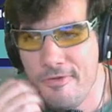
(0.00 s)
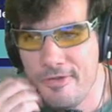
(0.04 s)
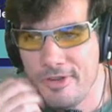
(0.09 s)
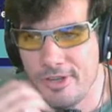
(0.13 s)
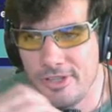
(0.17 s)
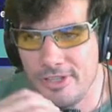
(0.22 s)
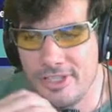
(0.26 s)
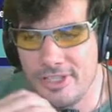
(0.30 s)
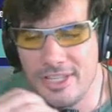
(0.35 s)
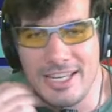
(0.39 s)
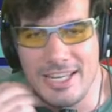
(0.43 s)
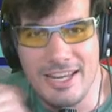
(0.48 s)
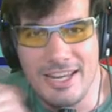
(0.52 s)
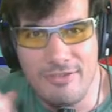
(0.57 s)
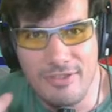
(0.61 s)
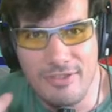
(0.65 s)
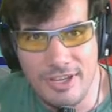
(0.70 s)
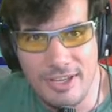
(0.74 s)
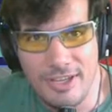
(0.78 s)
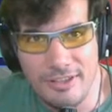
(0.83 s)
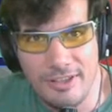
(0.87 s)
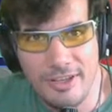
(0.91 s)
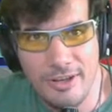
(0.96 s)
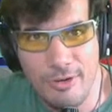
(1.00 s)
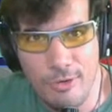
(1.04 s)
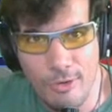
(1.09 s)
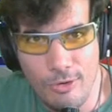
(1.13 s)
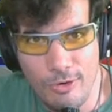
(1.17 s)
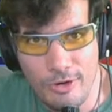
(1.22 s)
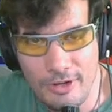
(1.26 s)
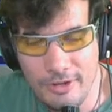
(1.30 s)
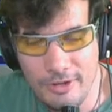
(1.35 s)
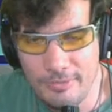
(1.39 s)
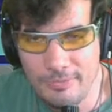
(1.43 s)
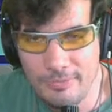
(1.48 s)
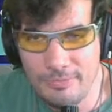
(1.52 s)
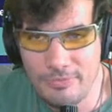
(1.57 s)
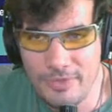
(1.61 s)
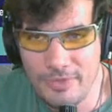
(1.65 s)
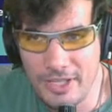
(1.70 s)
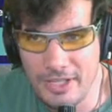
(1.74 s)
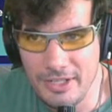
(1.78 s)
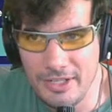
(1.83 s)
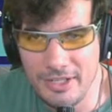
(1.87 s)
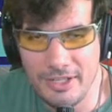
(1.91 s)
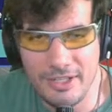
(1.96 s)
significantly older
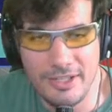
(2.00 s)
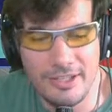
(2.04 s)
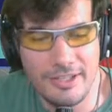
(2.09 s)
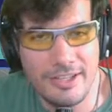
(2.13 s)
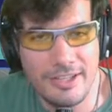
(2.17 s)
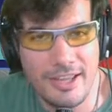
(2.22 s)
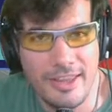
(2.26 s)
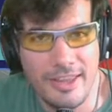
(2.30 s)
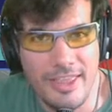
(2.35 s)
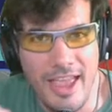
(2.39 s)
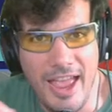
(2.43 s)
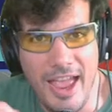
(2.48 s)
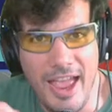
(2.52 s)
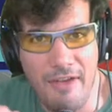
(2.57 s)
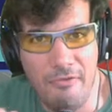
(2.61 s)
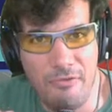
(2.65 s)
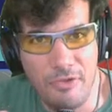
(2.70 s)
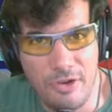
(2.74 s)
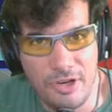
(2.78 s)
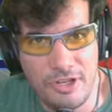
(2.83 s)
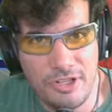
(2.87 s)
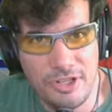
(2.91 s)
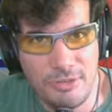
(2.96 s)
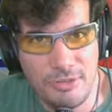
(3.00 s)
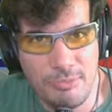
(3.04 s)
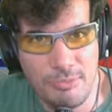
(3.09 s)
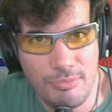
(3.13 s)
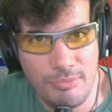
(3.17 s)
than kind of the average